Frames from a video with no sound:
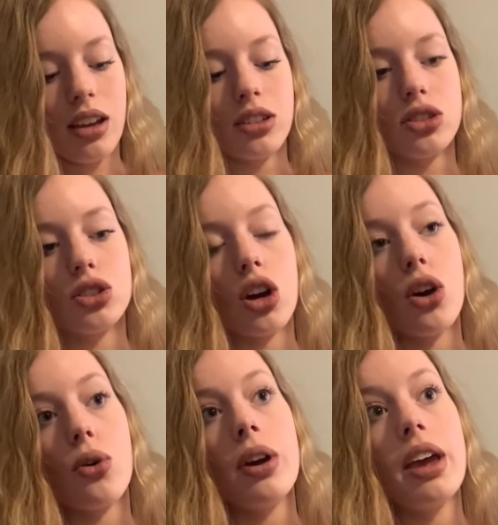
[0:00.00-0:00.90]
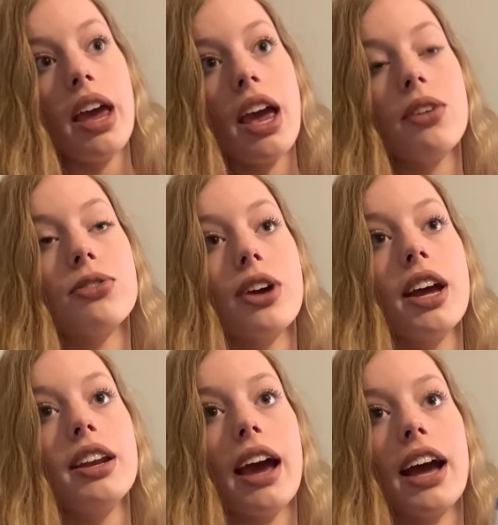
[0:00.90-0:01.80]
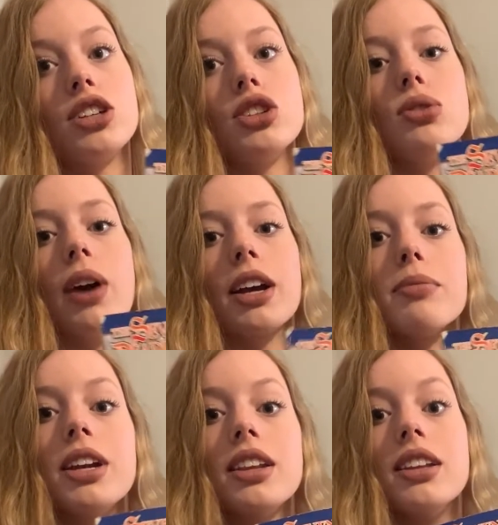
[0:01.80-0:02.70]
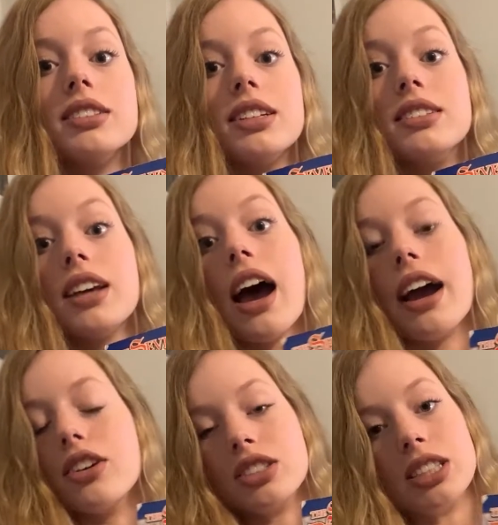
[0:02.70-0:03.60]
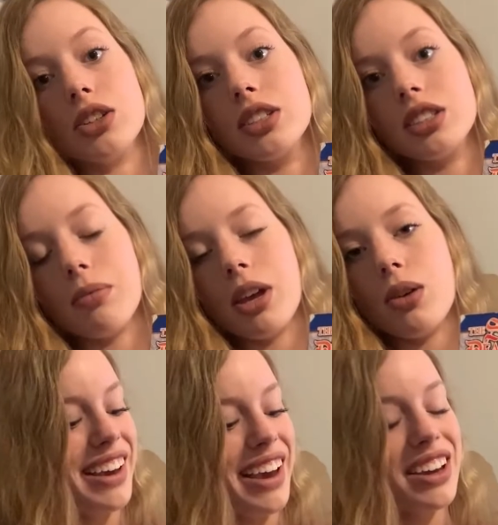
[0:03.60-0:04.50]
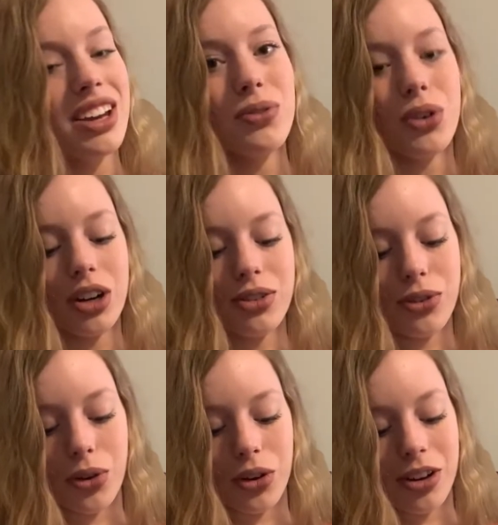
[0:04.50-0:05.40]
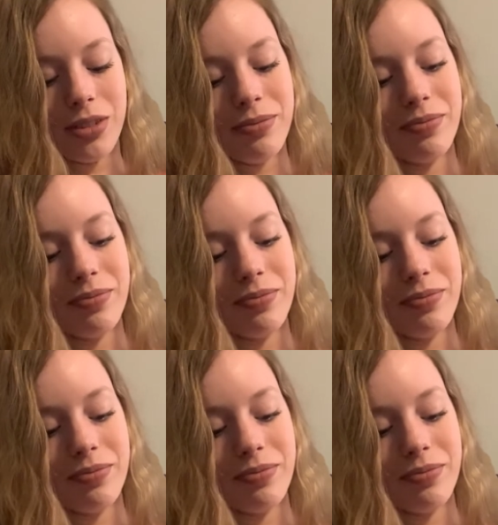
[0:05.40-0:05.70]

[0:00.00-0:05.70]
So a friend actually recommended this entire series to me. It can work for